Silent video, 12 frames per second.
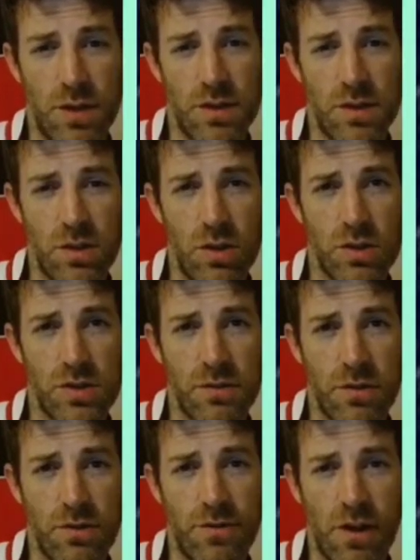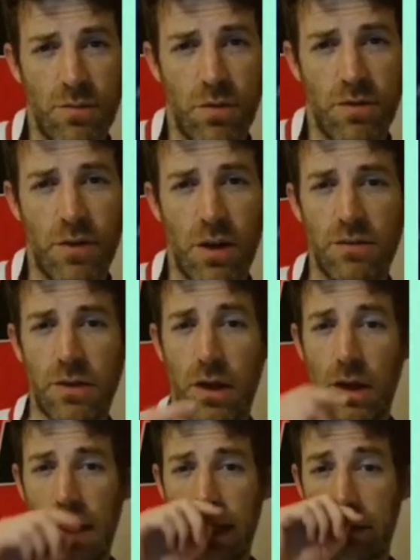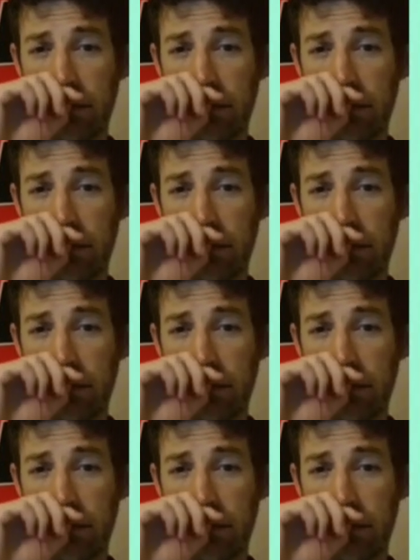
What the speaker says: There's lots of good 5.5s that I like,